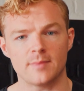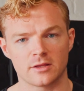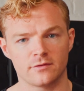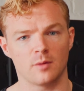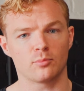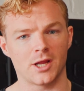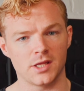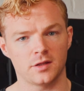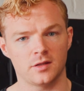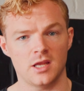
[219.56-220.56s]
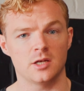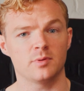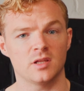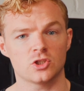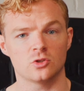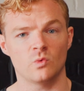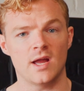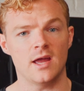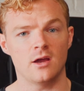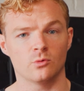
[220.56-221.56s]
amount of our brace in a position
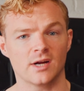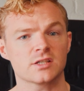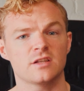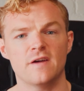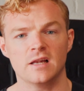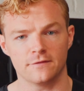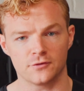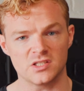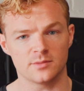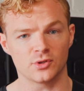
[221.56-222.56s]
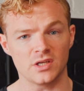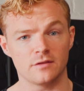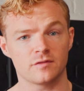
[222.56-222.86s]
where we're actually fairly free to breathe.